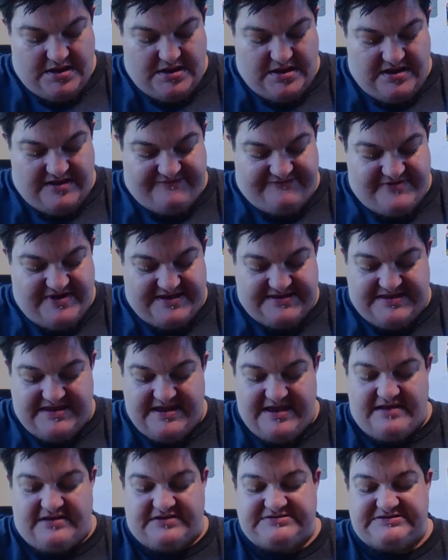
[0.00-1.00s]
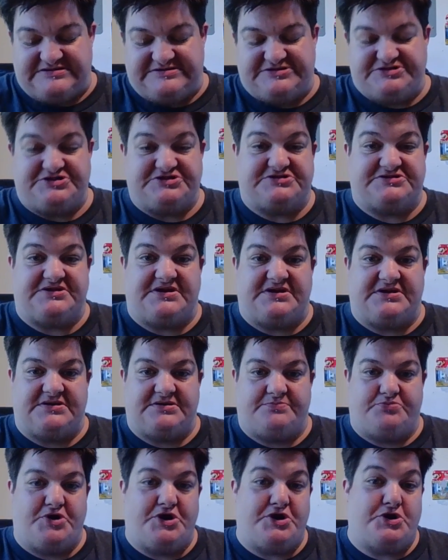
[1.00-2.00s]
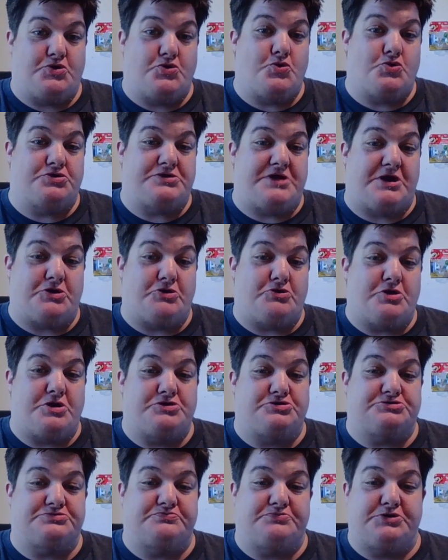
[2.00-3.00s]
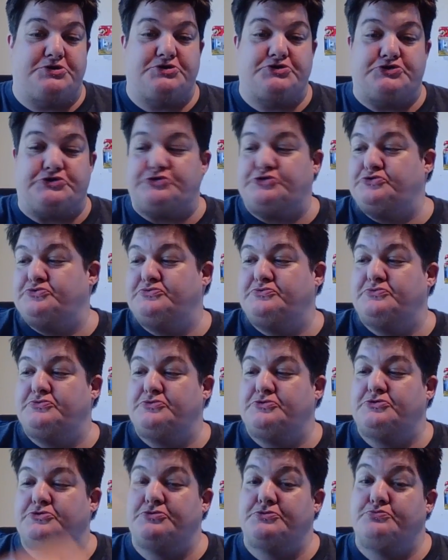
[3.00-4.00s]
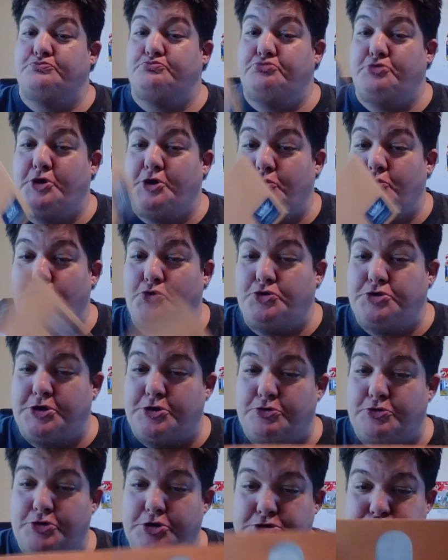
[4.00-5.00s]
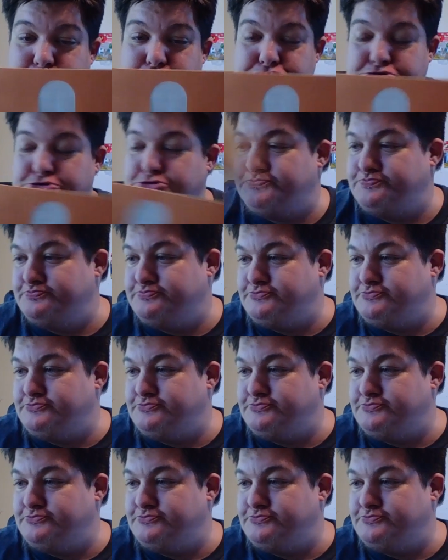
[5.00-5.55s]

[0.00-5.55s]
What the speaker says: If nothing else, it's just a pretty cool decoration piece. Pretty cool decorations.